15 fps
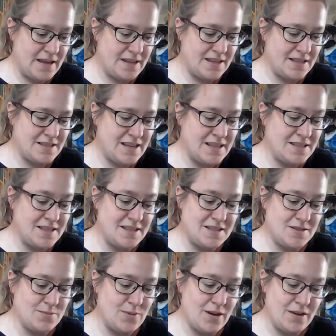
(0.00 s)
The
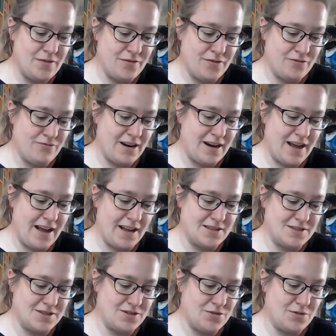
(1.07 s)
dentist's wife ran a
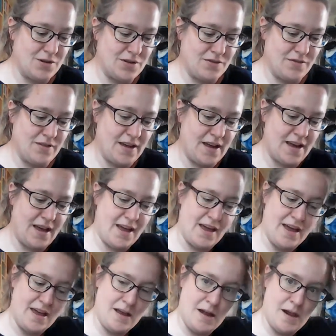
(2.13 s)
hand through her fair
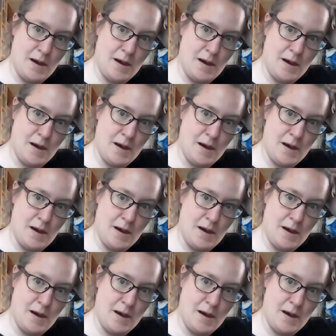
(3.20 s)
hair.